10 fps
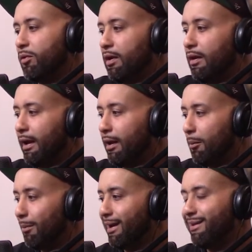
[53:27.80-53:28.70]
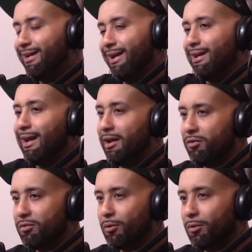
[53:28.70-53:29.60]
like a mundane life
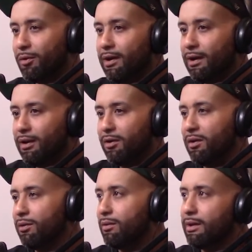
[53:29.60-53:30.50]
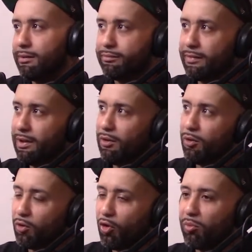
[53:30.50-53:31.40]
or you know um or
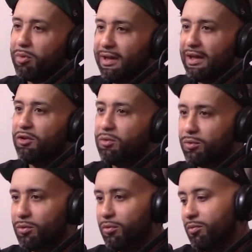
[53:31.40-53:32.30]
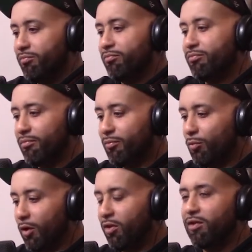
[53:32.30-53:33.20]
you can't be into
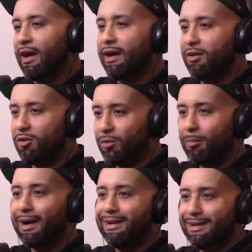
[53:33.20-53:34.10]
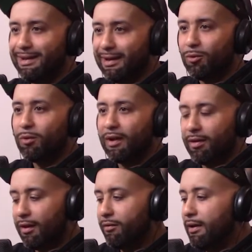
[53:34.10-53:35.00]
what society's into the money and all that
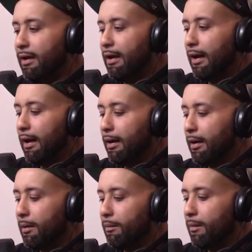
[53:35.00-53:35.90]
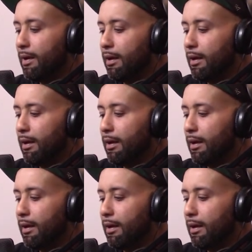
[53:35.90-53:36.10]
stuff. Yeah. Um